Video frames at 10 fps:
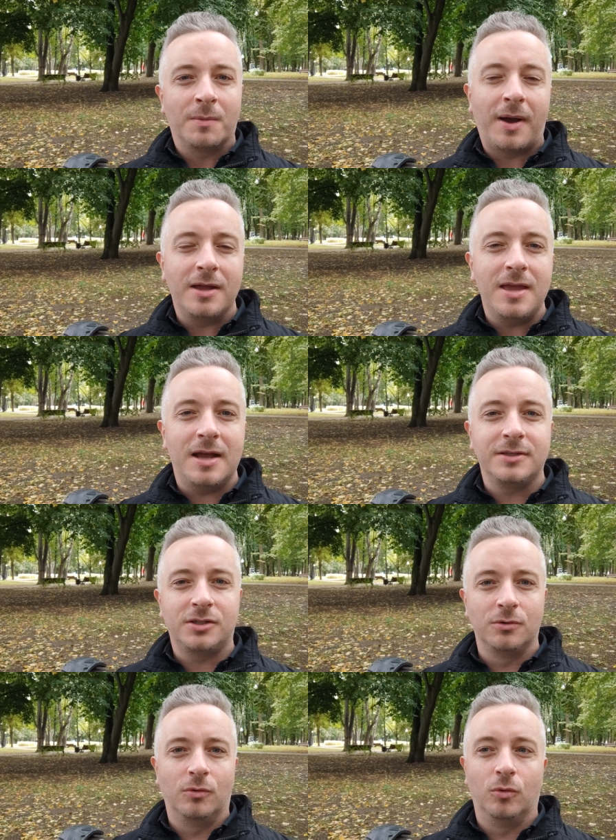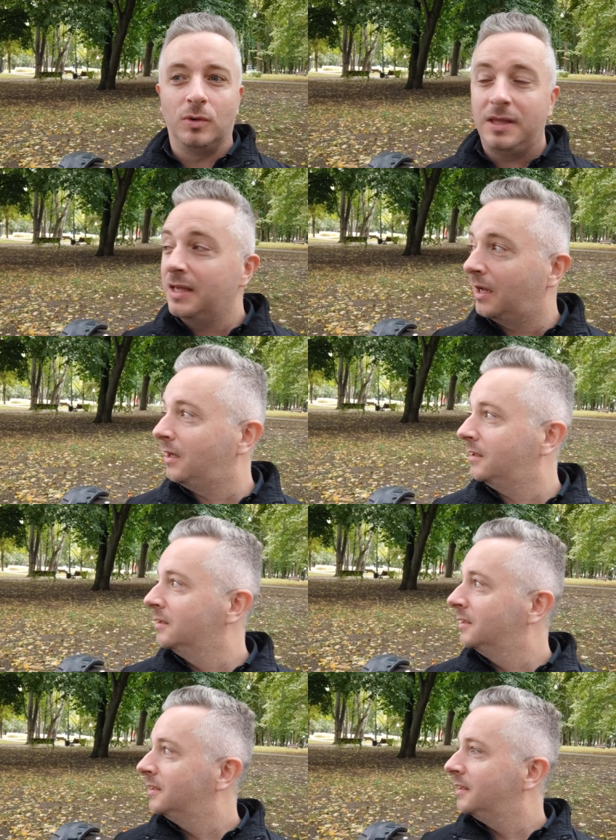But yeah, as a general rule here,
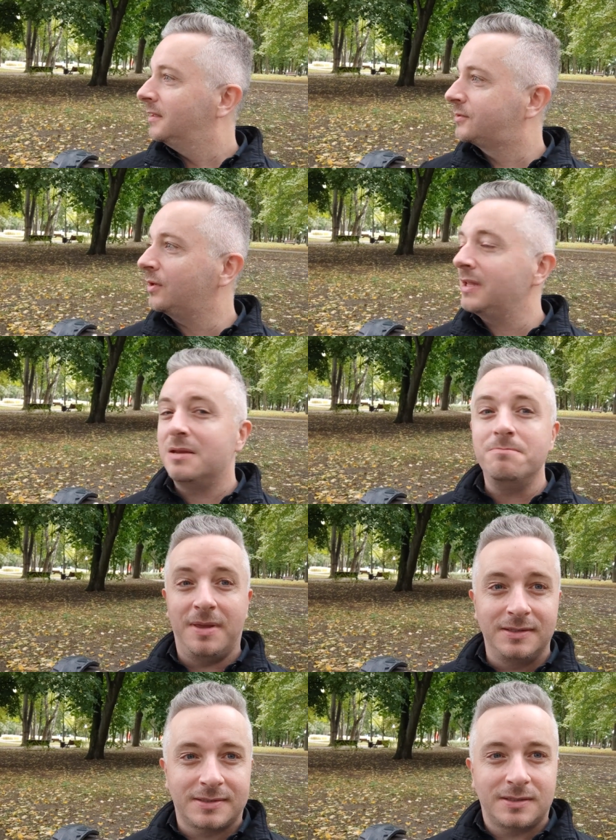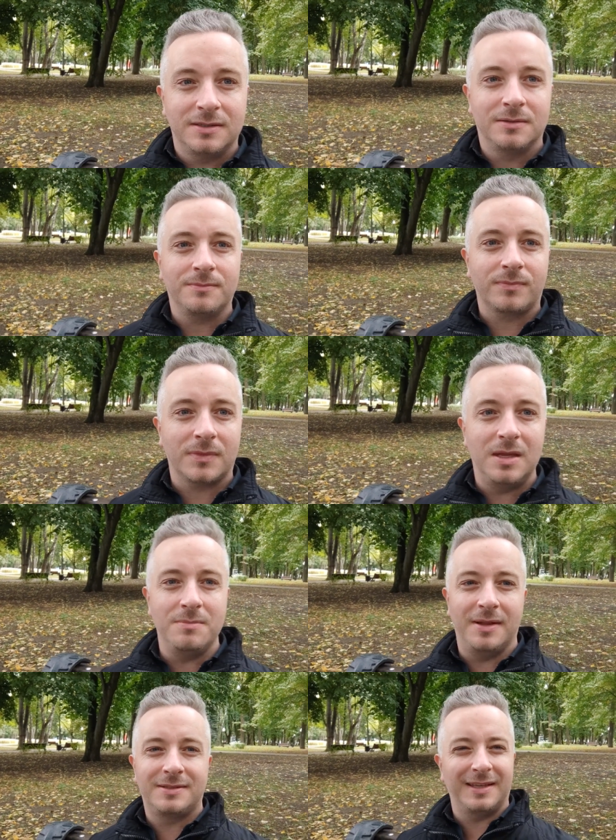certainly in Minsk,
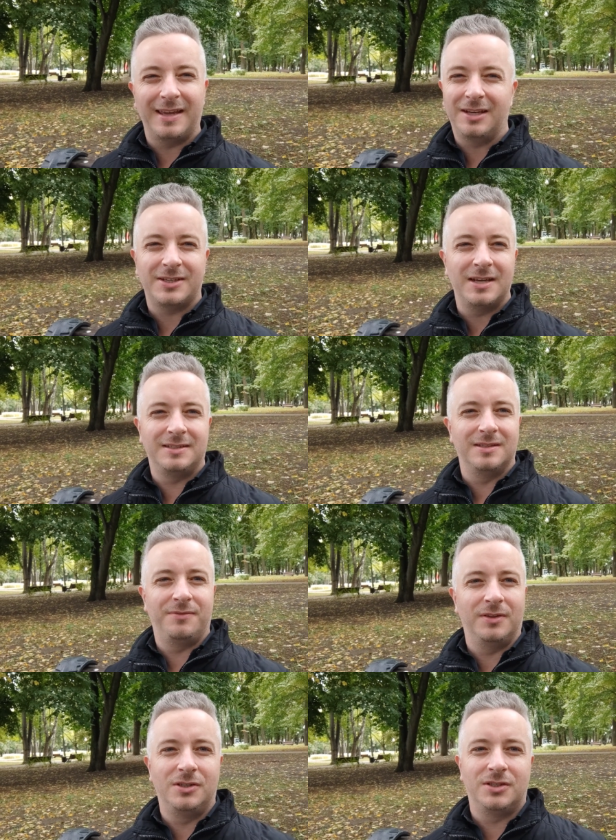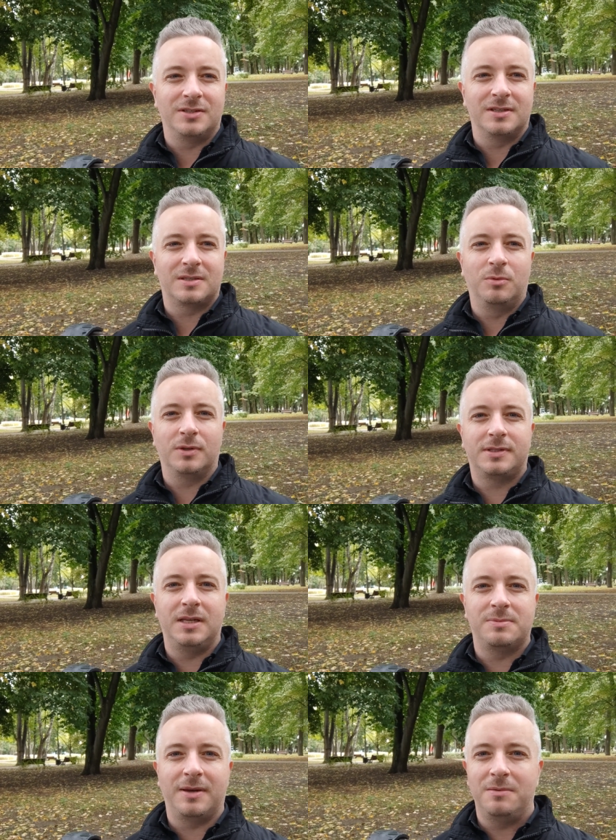in Minsk, again, it changes in the villages and smaller
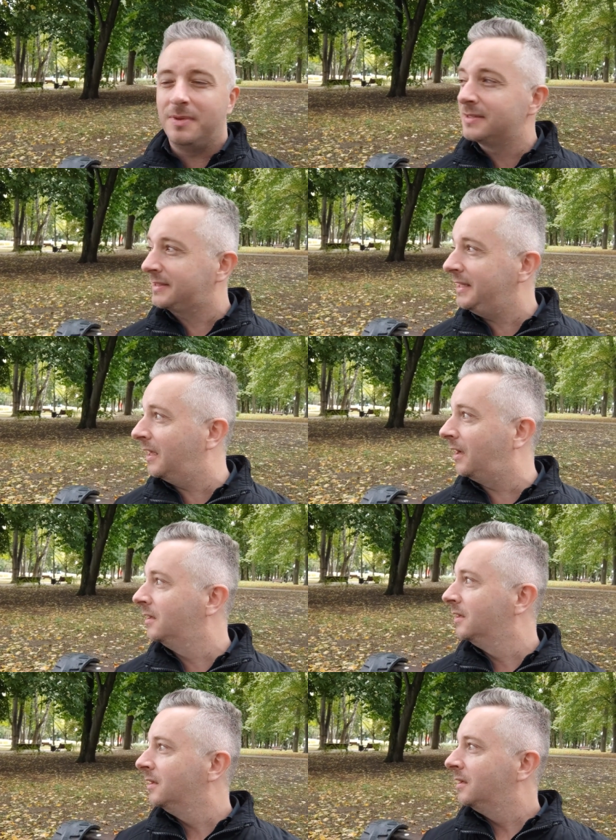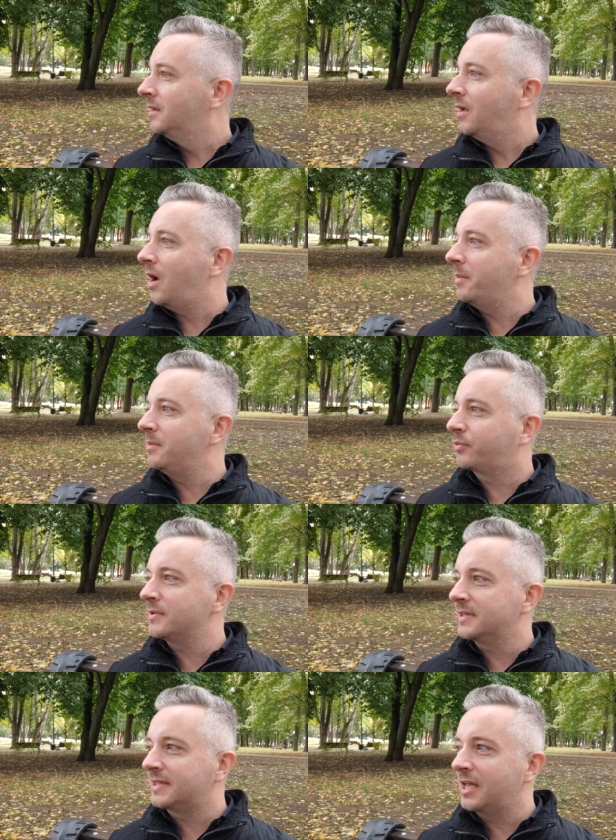cities, but in Minsk here, I mean,
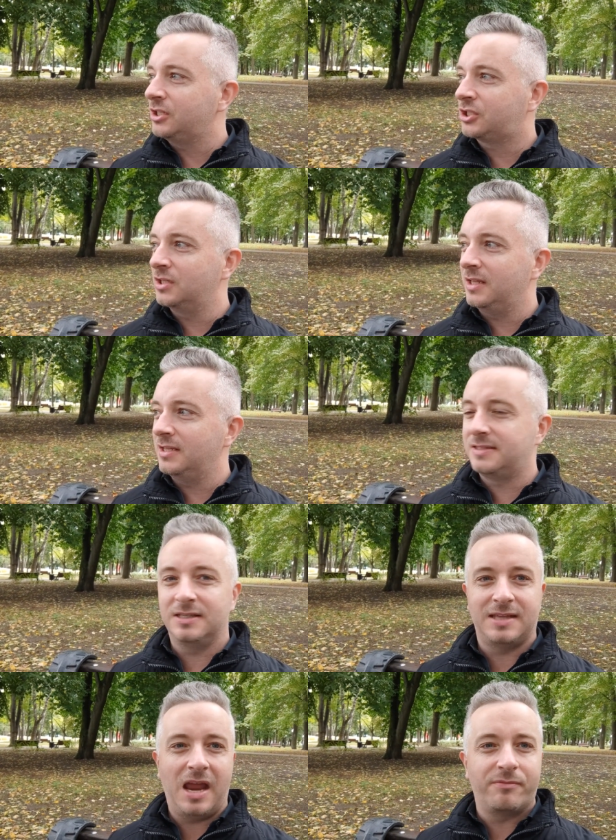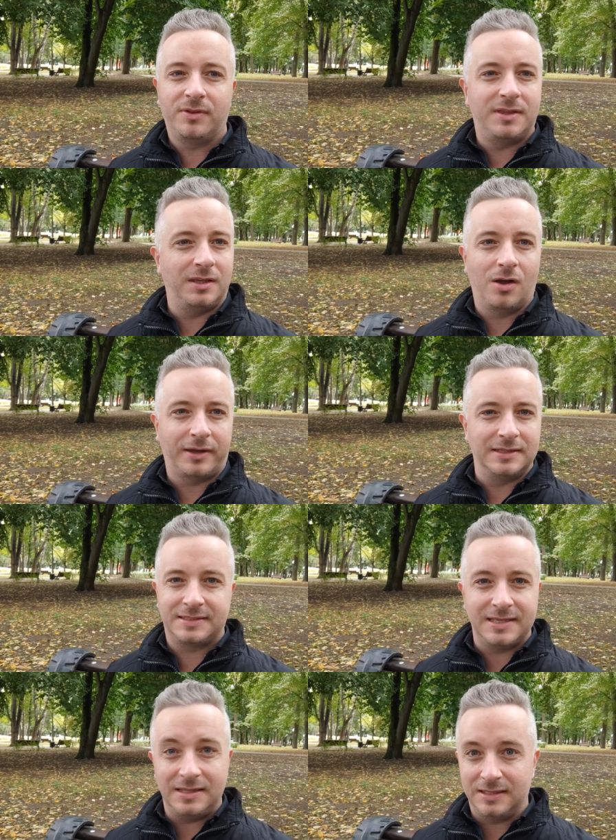presentation is just everything. I can
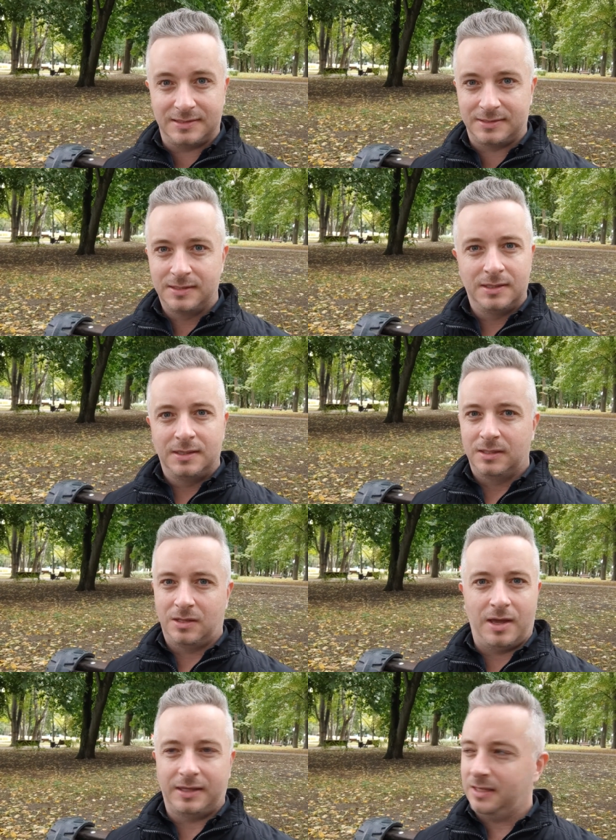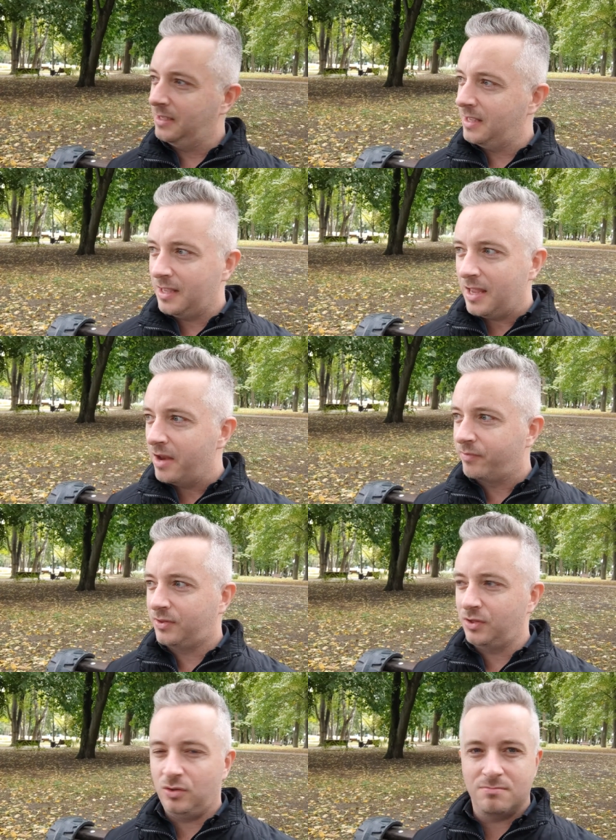see this, like
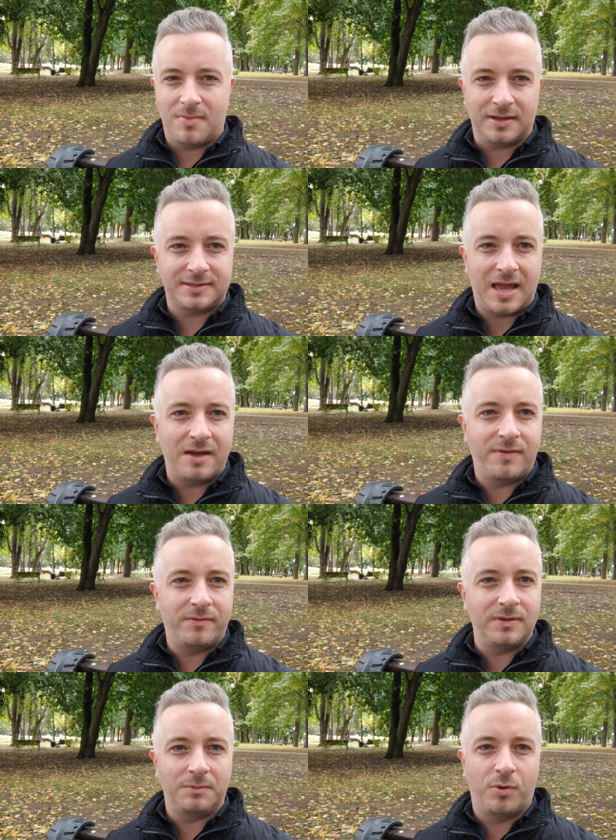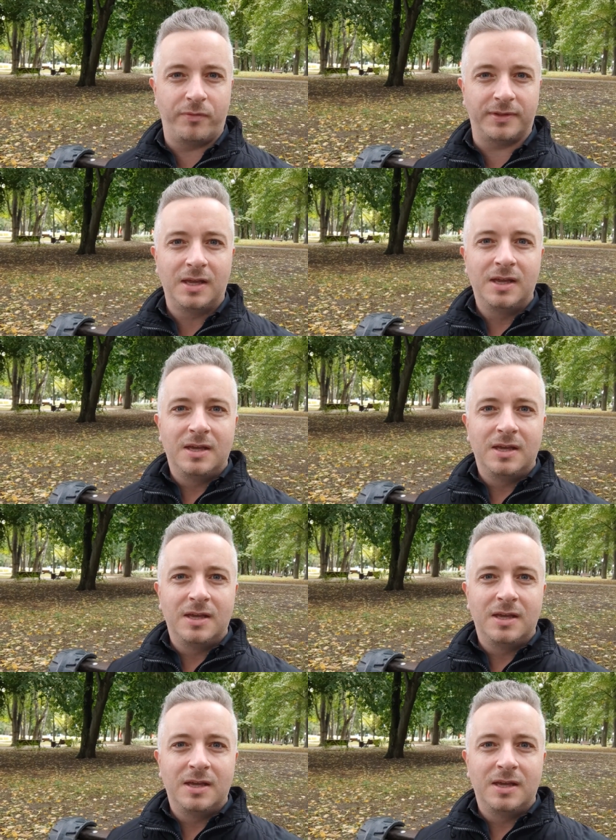everything. You must have everything perfect.